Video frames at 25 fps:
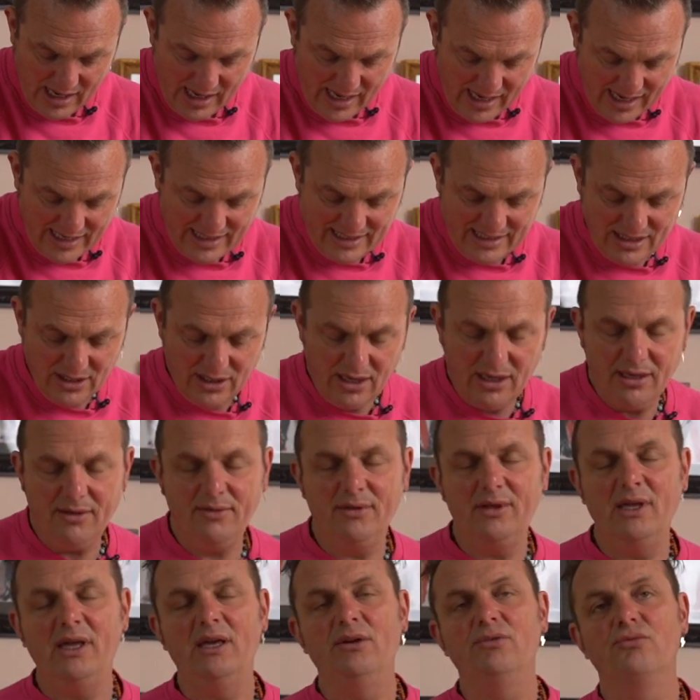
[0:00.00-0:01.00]
is
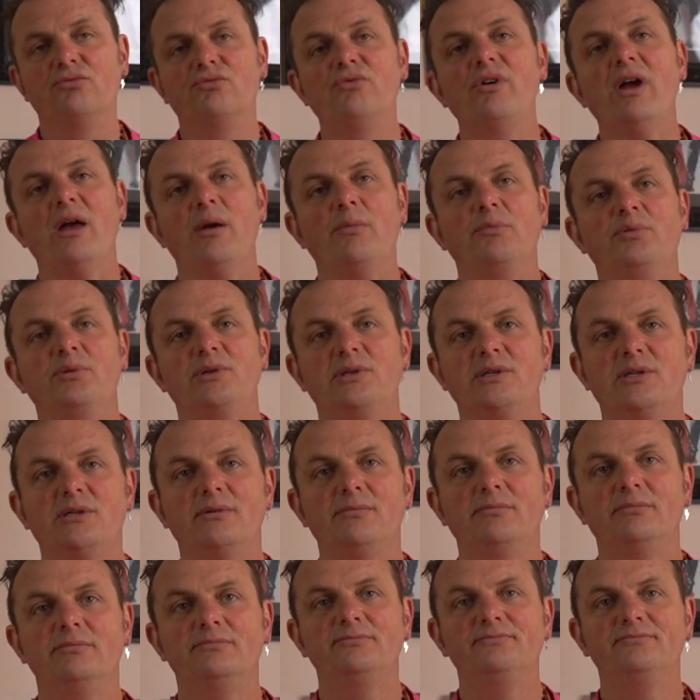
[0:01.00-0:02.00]
that it rips.
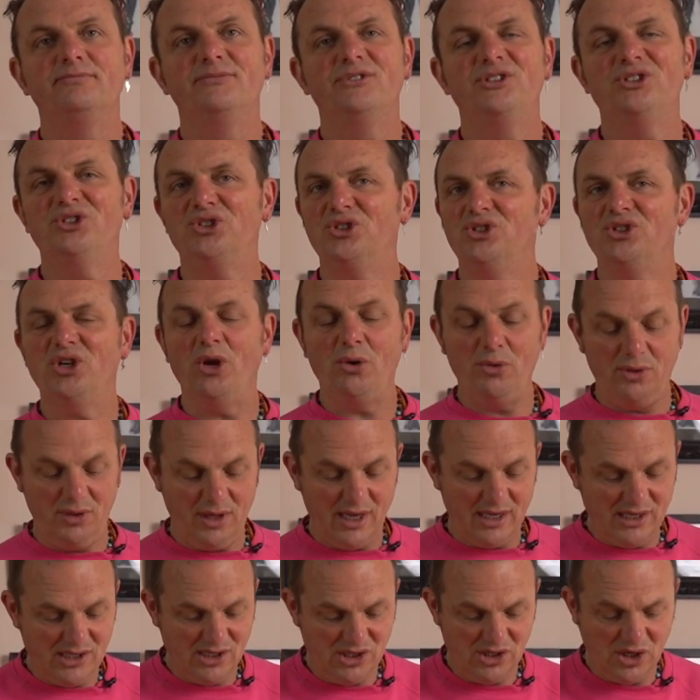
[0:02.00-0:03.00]

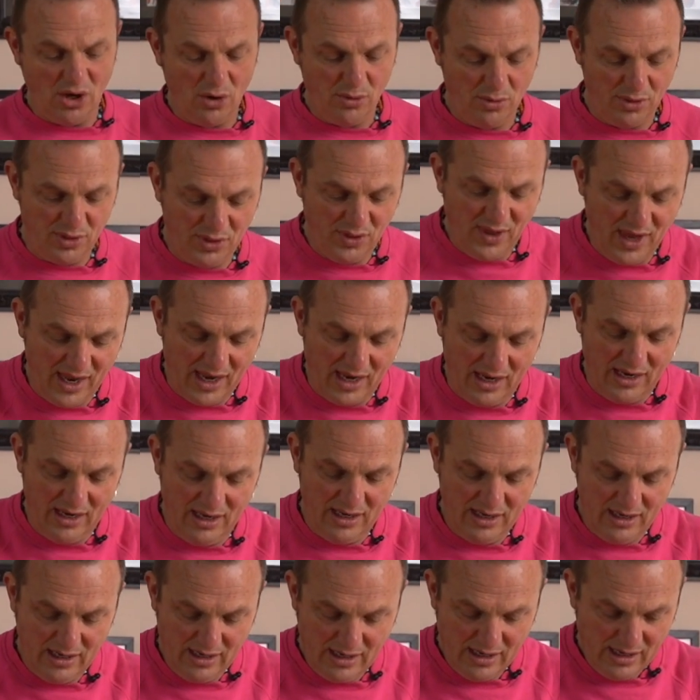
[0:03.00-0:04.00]
It's so thin.
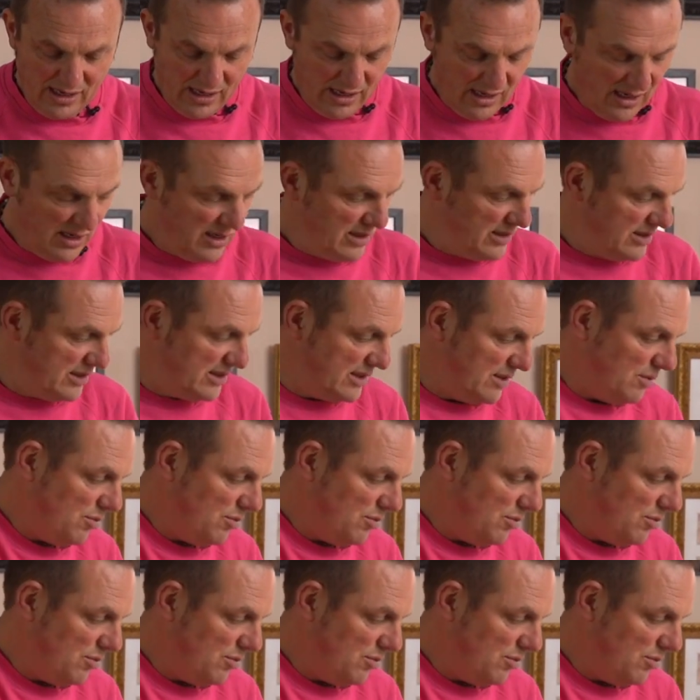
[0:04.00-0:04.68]
So